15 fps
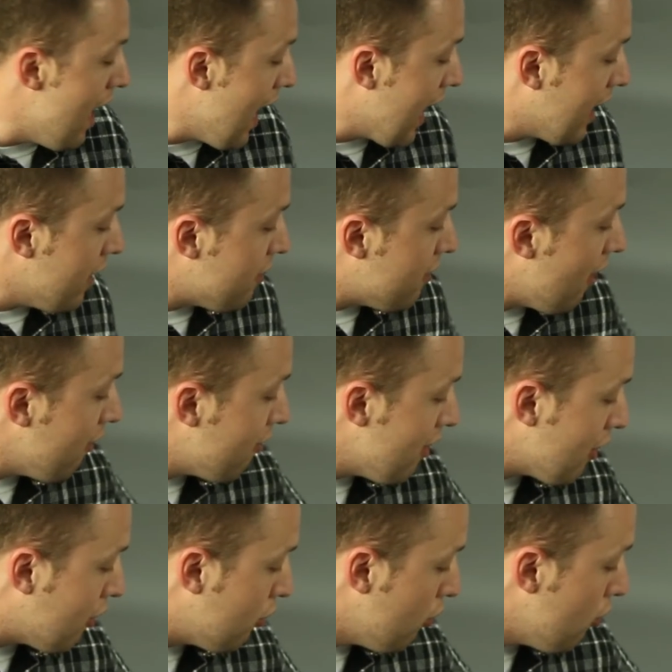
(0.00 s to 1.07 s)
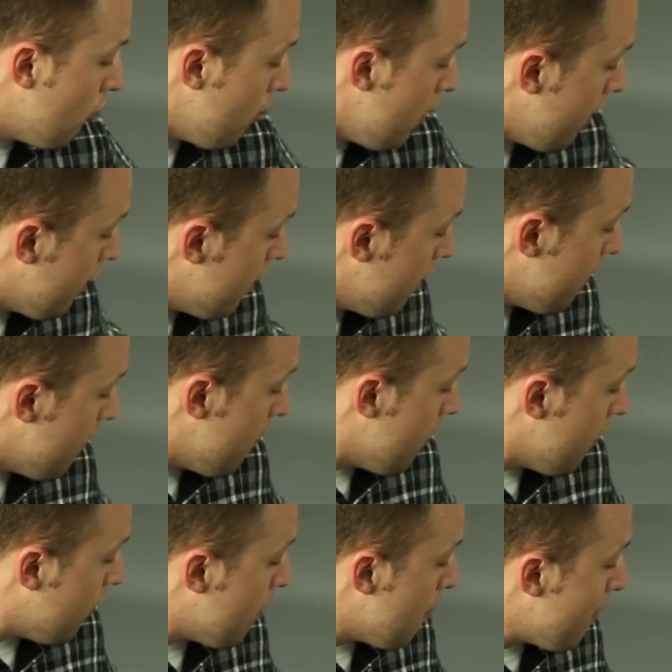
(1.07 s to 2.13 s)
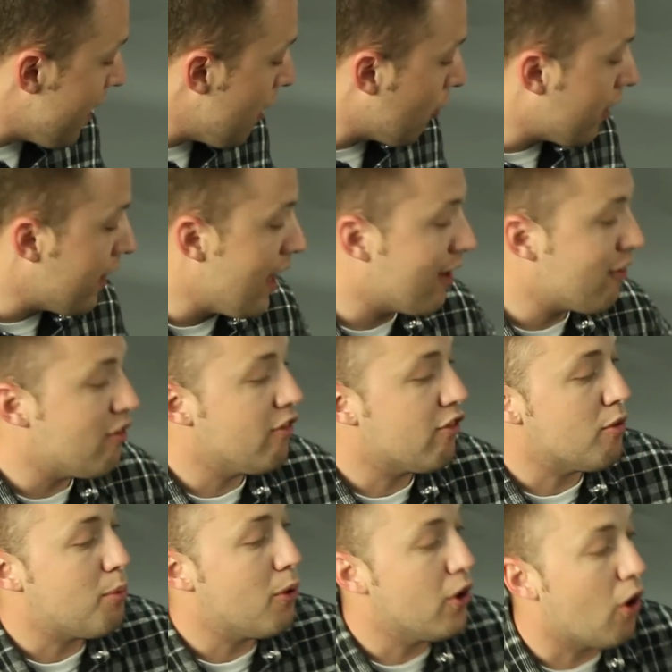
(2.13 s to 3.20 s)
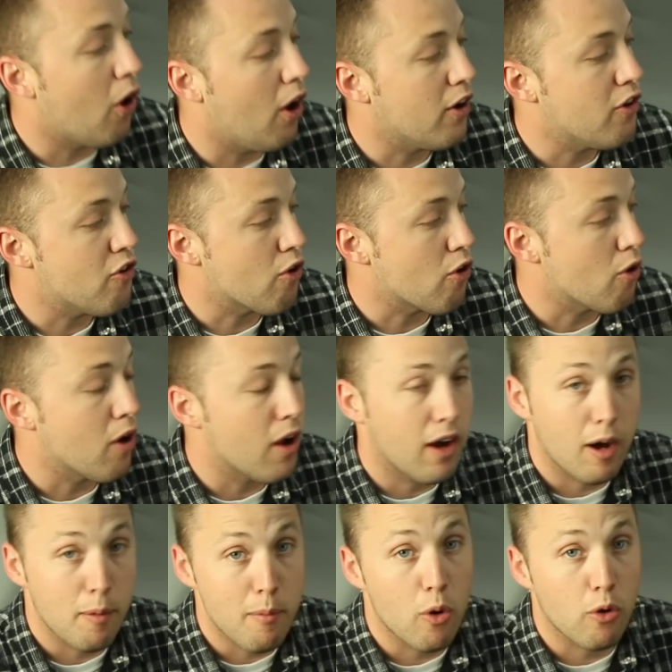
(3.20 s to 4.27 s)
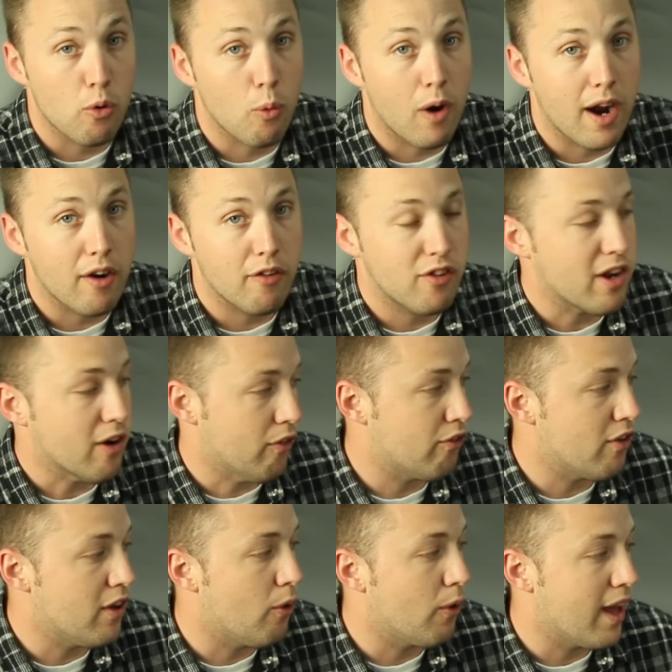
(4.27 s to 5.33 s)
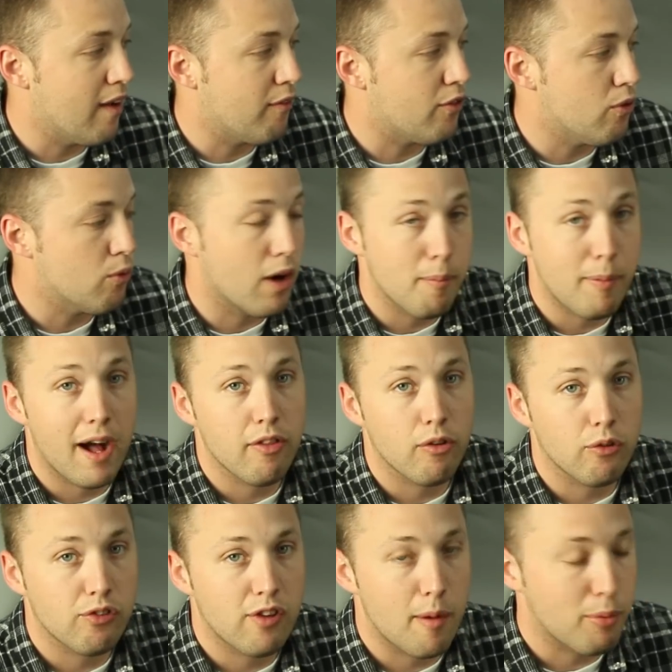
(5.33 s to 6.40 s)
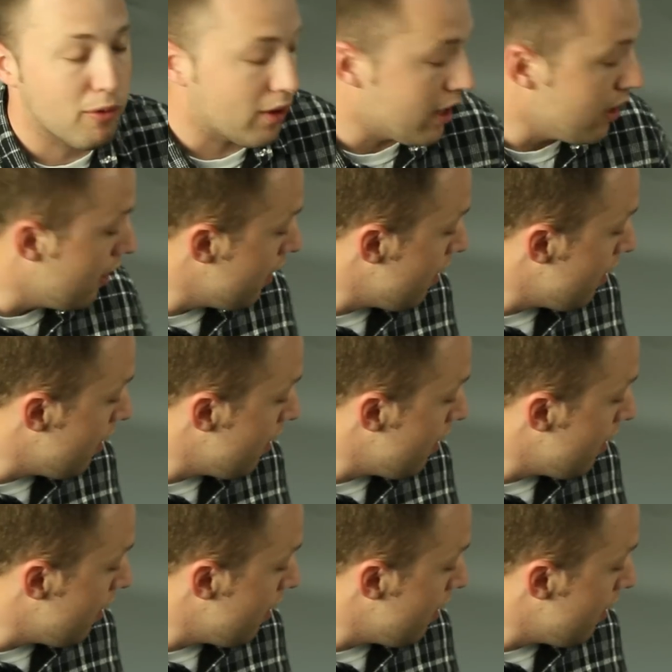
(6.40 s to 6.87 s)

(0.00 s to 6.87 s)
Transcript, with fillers: And it does include the male connections to put on your uh, motor wires here, so you don't have to uh, buy those separately.